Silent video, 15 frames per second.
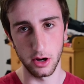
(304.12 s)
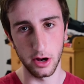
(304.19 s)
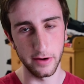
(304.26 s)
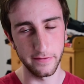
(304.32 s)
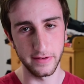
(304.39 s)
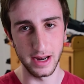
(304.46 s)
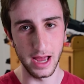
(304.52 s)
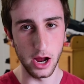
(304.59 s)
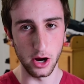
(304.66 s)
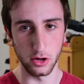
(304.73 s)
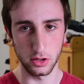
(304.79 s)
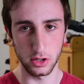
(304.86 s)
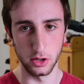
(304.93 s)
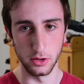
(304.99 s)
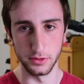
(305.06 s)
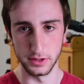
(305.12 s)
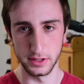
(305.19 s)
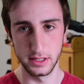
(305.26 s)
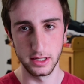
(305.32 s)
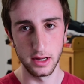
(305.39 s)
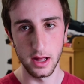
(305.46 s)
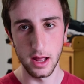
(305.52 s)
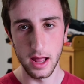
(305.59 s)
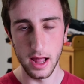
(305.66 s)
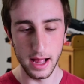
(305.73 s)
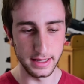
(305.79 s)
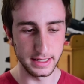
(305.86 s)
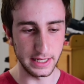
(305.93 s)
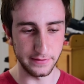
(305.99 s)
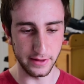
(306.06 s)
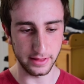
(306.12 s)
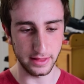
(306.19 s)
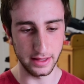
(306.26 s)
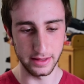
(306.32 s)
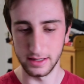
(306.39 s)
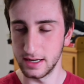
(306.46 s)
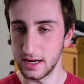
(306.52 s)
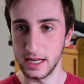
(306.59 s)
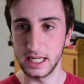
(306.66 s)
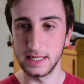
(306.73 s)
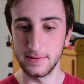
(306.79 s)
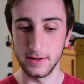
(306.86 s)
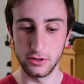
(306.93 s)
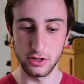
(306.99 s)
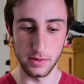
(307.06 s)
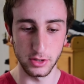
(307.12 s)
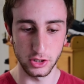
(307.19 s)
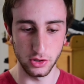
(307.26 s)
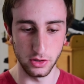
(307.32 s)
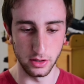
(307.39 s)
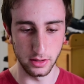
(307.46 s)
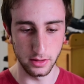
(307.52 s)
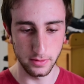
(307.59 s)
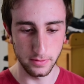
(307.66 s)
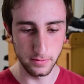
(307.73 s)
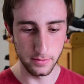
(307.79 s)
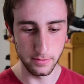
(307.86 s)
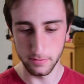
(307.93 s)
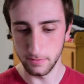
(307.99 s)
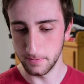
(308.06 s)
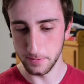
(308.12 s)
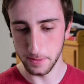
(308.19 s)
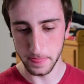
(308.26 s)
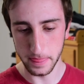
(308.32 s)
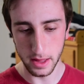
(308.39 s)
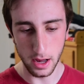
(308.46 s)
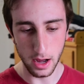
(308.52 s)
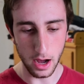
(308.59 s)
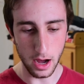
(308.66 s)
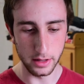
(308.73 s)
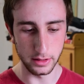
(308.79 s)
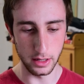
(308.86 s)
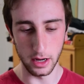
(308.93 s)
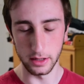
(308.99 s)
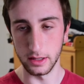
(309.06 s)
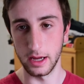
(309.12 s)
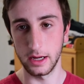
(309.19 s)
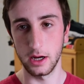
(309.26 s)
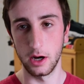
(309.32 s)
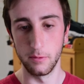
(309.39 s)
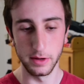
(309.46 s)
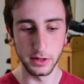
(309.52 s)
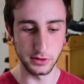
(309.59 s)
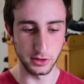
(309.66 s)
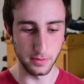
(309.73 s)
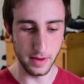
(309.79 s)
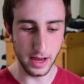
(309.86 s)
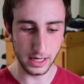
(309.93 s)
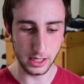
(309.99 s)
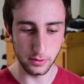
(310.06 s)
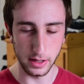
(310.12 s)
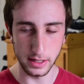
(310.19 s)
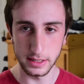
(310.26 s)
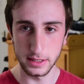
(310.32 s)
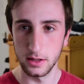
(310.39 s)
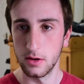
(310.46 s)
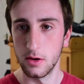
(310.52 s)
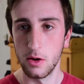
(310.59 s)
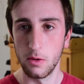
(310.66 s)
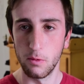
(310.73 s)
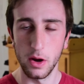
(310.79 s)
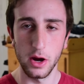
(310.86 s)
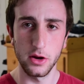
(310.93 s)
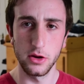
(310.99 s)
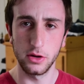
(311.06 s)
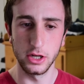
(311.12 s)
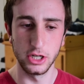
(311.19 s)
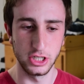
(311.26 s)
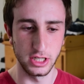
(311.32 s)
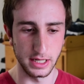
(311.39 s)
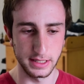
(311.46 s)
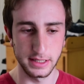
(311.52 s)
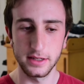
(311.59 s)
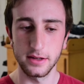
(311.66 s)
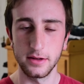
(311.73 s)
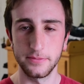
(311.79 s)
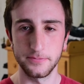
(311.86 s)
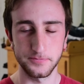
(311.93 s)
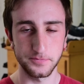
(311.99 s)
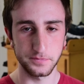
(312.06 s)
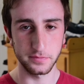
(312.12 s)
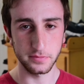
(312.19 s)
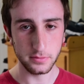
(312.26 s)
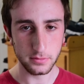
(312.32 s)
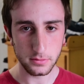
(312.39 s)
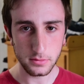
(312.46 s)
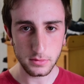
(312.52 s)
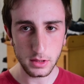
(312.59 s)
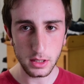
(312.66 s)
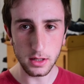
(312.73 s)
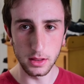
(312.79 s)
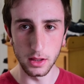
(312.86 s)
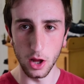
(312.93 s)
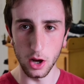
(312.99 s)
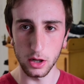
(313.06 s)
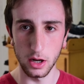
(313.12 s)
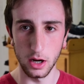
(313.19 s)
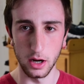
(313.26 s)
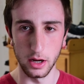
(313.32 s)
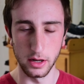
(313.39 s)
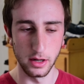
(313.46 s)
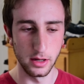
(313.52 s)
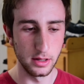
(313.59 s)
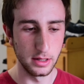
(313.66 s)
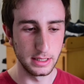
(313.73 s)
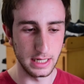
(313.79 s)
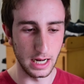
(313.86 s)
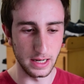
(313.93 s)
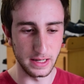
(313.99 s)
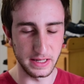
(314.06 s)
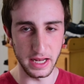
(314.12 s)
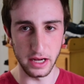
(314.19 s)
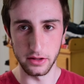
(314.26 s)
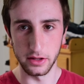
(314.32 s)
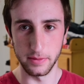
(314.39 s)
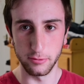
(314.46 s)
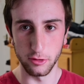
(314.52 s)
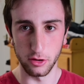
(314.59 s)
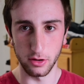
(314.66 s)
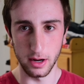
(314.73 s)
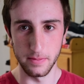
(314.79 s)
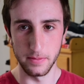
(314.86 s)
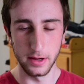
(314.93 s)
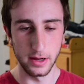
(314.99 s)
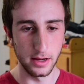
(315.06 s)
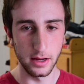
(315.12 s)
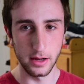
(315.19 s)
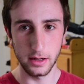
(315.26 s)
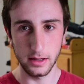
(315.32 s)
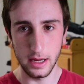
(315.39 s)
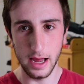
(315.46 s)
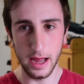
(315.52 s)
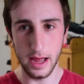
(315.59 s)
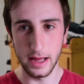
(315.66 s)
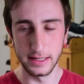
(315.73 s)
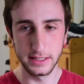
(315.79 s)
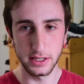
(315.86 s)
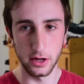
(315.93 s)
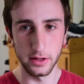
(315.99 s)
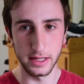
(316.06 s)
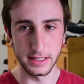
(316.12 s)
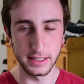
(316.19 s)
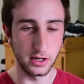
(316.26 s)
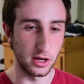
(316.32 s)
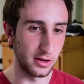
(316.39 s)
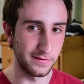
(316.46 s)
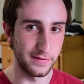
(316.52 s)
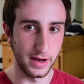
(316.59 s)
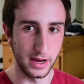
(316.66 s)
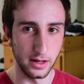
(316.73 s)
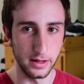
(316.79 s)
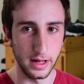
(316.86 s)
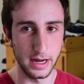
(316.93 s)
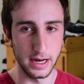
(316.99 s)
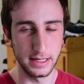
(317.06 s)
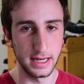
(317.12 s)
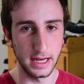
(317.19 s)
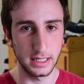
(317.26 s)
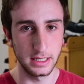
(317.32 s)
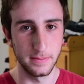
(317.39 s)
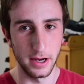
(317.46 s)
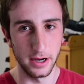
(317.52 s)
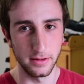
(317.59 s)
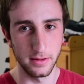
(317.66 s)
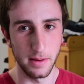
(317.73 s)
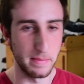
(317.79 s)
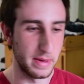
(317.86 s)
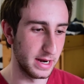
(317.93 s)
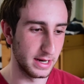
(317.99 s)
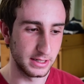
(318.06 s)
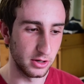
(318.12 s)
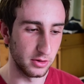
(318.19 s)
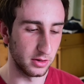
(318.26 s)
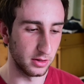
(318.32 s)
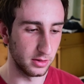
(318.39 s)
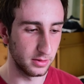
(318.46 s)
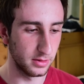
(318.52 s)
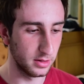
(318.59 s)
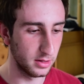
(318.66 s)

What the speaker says: are often error codes and stuff like that that need to be troubleshooted. Unlike on Windows or Mac OS, where you can just log on, download the program, install the installer file, and it takes about a minute total.